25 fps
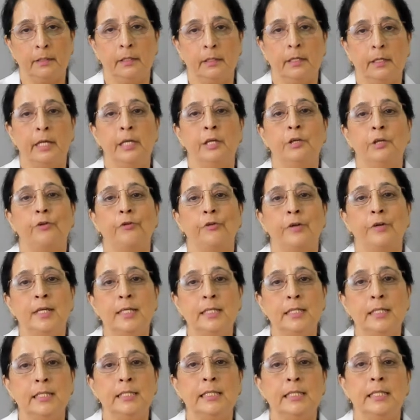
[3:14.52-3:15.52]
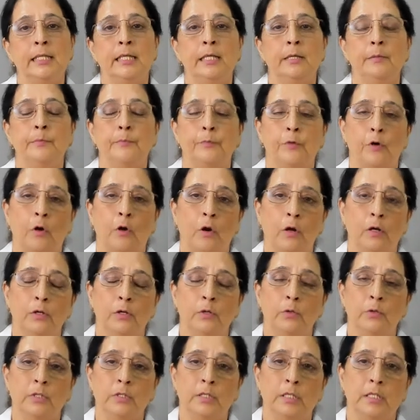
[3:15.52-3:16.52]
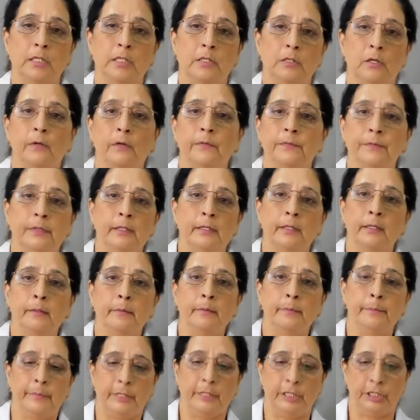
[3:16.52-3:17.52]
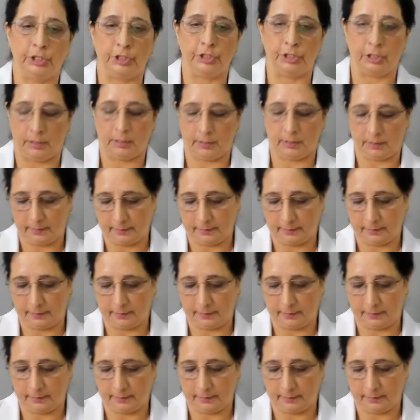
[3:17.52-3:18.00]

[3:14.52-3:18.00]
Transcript: increase the prognosis of the patient.